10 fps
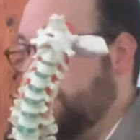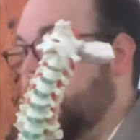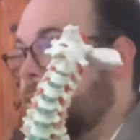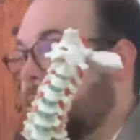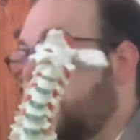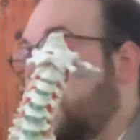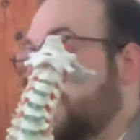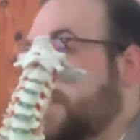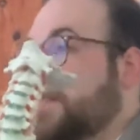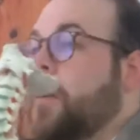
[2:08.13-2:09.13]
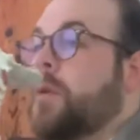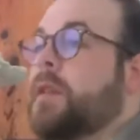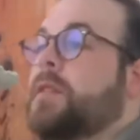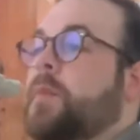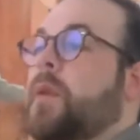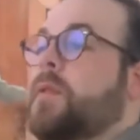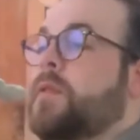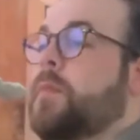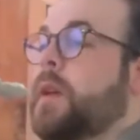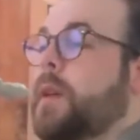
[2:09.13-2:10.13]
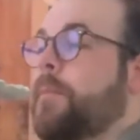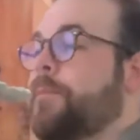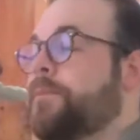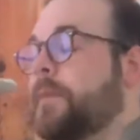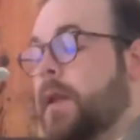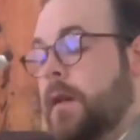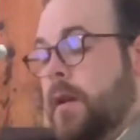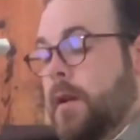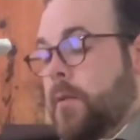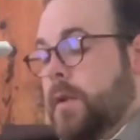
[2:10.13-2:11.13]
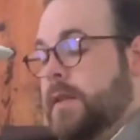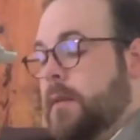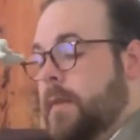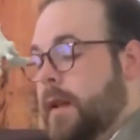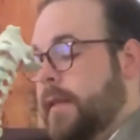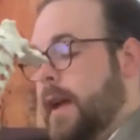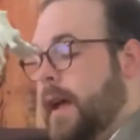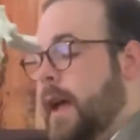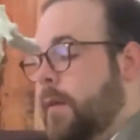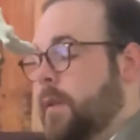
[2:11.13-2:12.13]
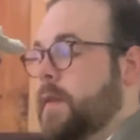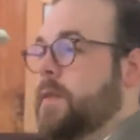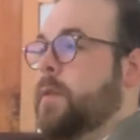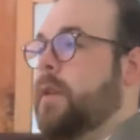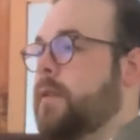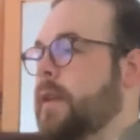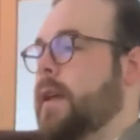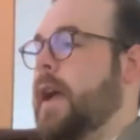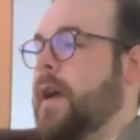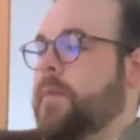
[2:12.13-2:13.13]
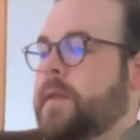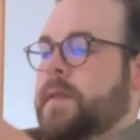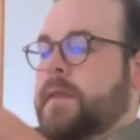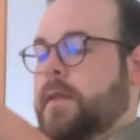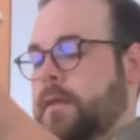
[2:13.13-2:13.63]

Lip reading: misaligned. It's not where it's supposed to be. When something like that happens, what do you think happens to the